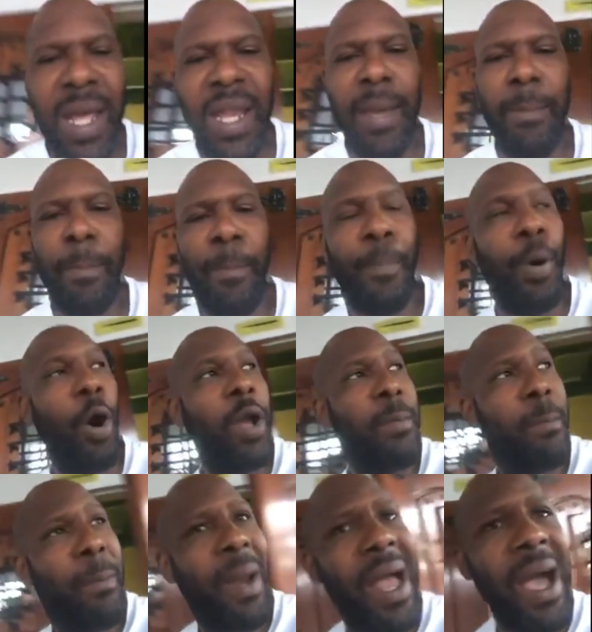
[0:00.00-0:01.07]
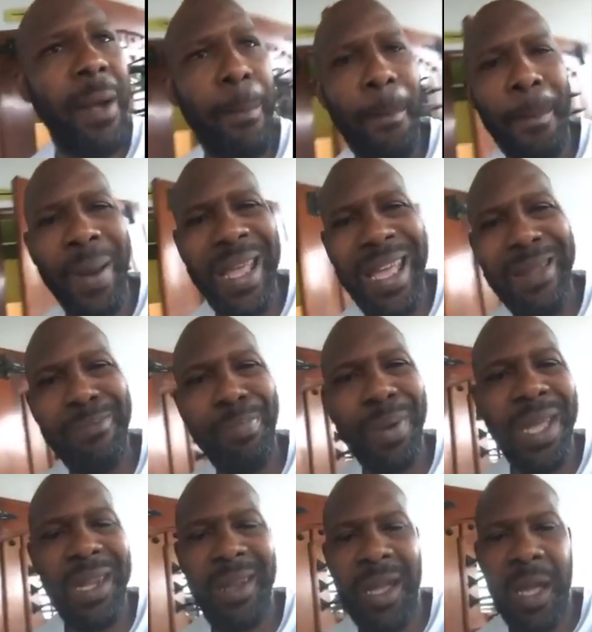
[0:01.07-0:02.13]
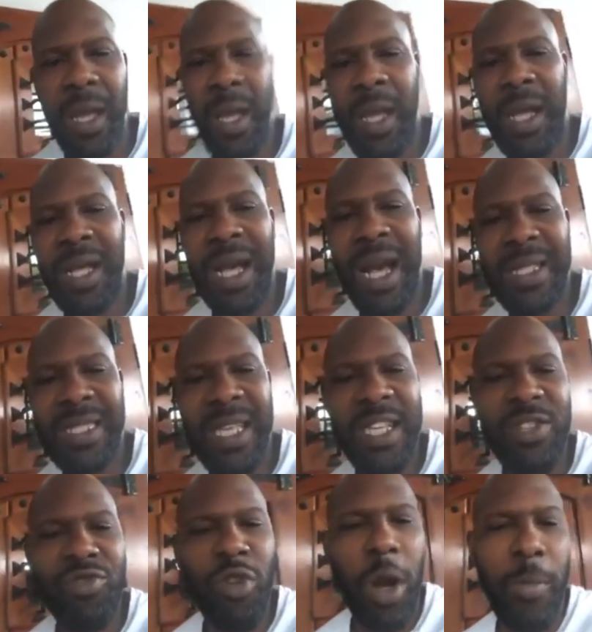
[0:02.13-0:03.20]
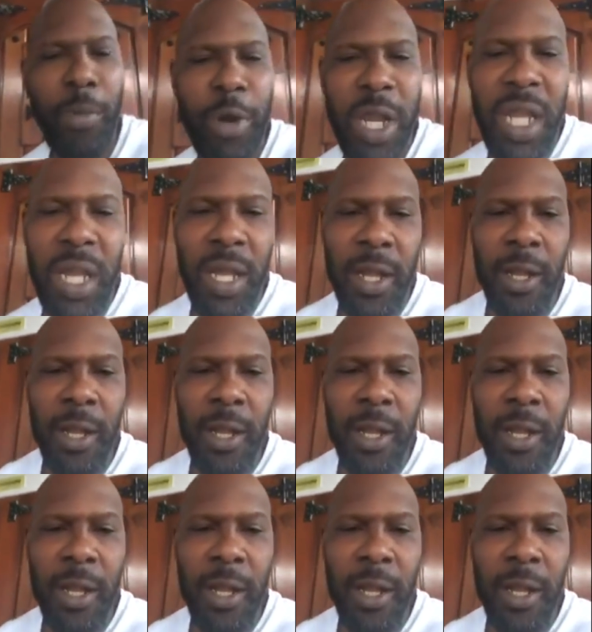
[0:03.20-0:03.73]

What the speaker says: them point blank, plain. That is robbery.